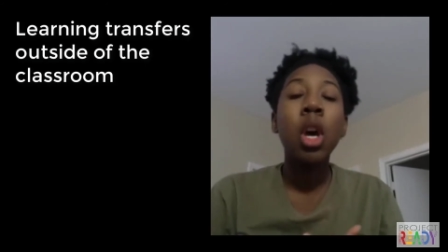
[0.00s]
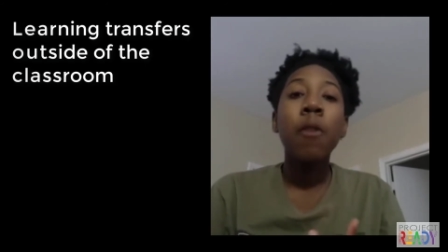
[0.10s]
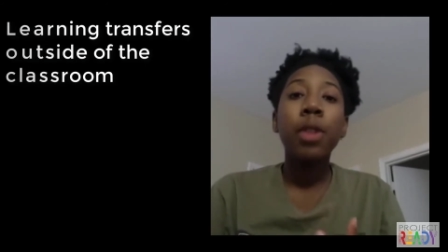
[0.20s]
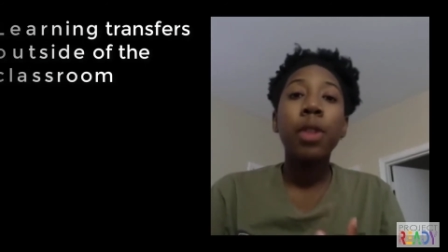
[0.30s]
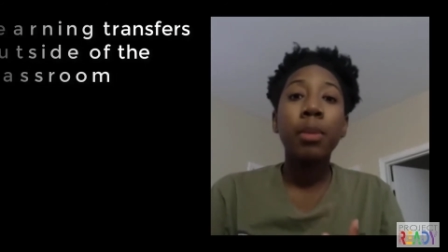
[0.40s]

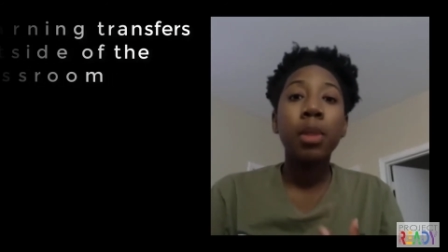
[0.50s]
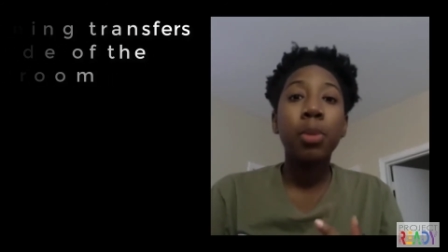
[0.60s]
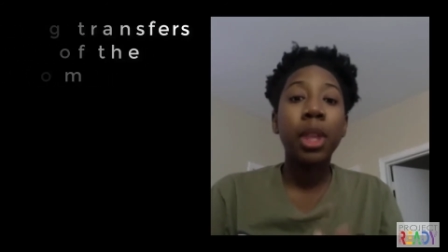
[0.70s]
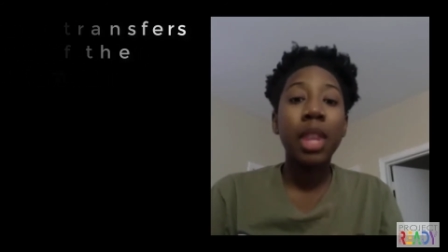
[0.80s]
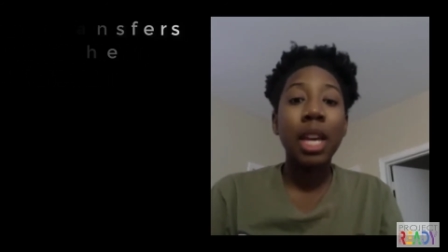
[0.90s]
for them to
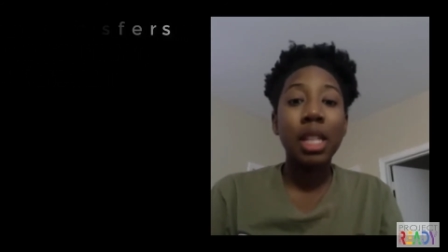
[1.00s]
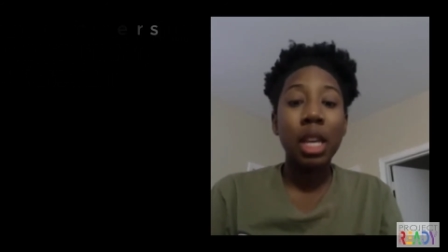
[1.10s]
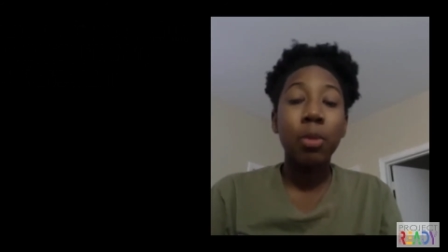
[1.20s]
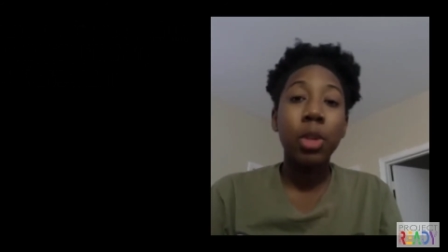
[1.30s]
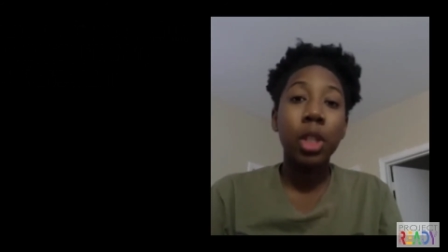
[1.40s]
bring that
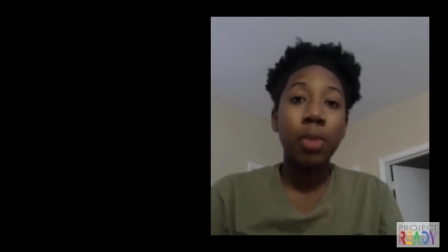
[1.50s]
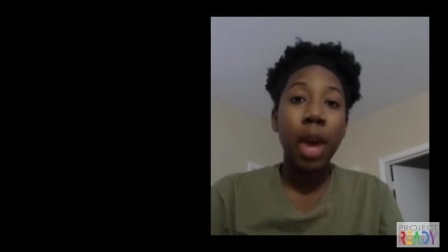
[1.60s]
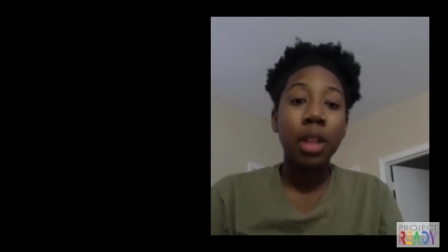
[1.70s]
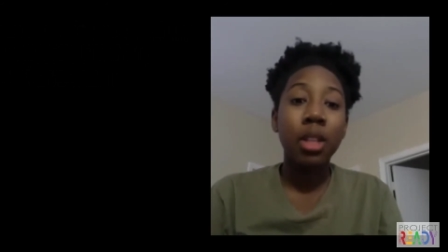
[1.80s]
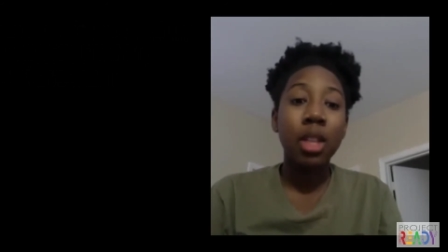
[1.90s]
same
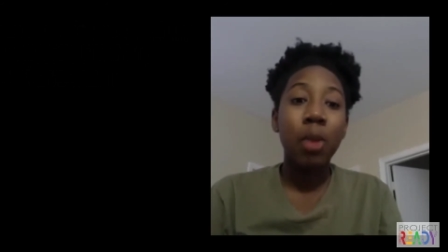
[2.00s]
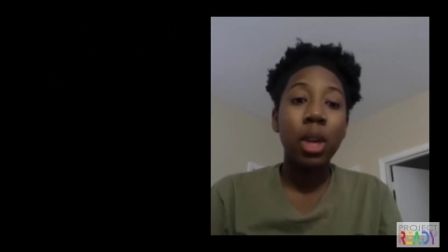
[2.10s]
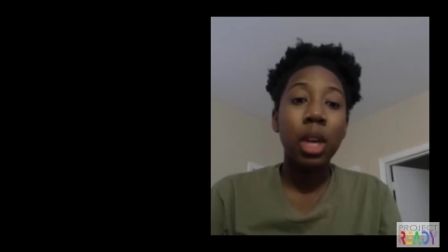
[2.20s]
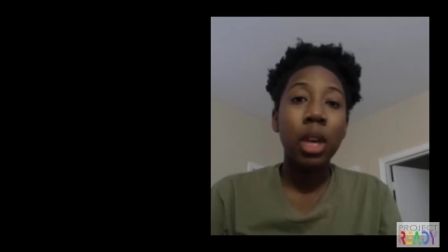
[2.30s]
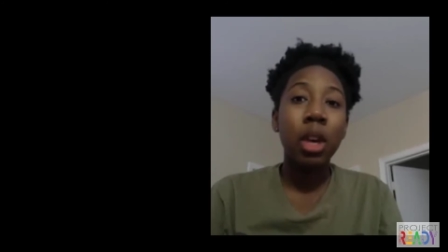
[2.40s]
respect that
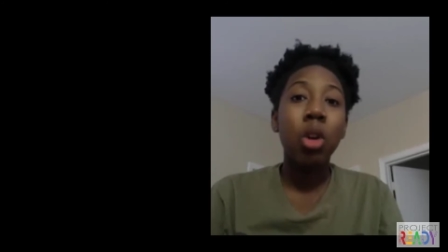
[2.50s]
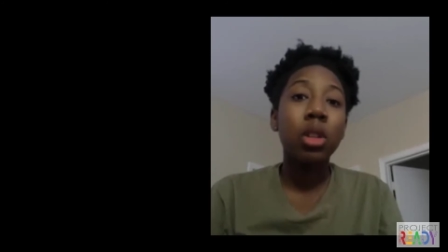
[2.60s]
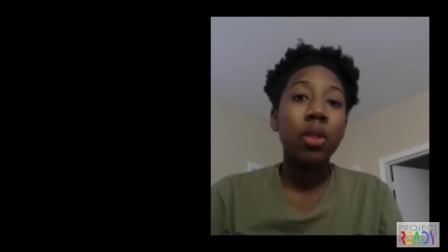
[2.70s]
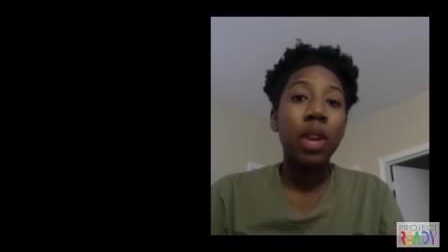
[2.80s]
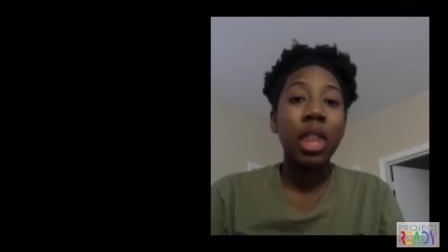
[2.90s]
we
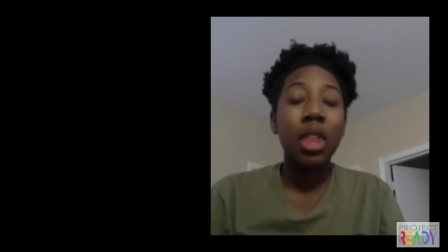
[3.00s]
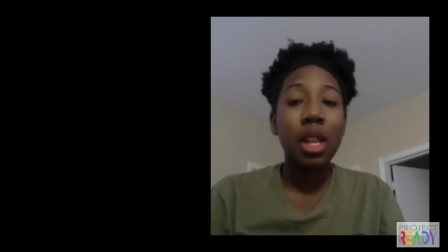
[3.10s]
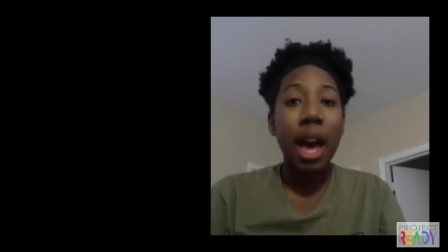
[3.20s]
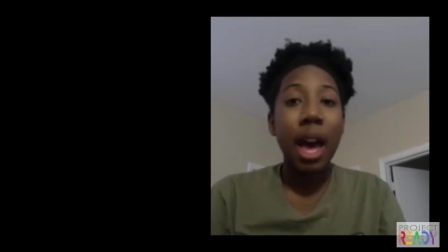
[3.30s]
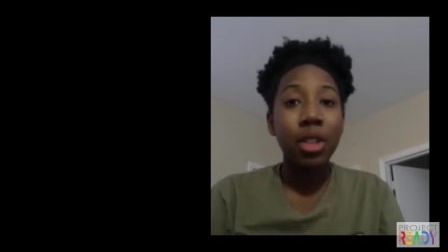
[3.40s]
cultivate in the
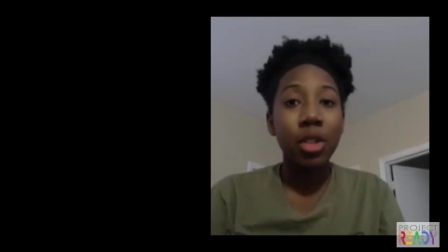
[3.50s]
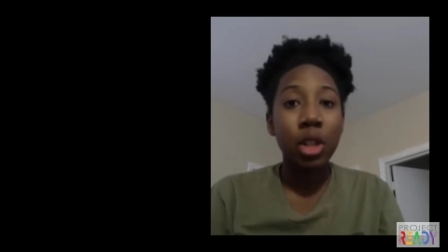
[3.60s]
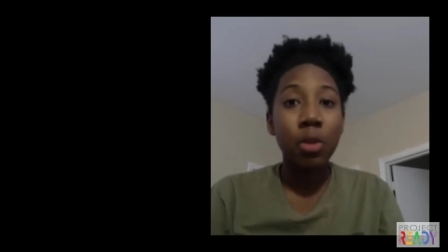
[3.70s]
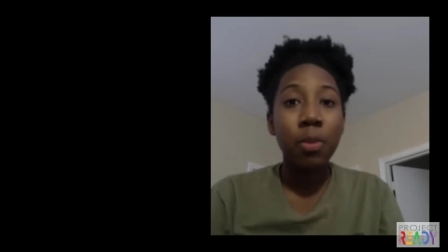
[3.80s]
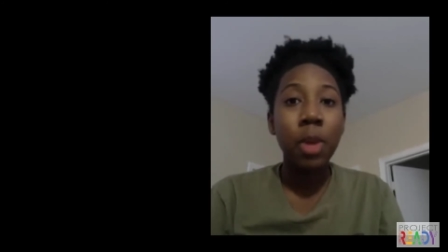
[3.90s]

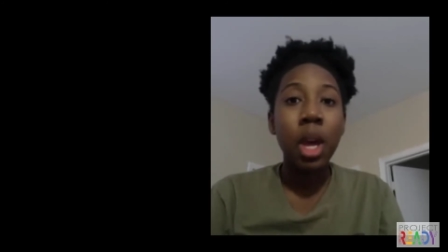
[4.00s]
classroom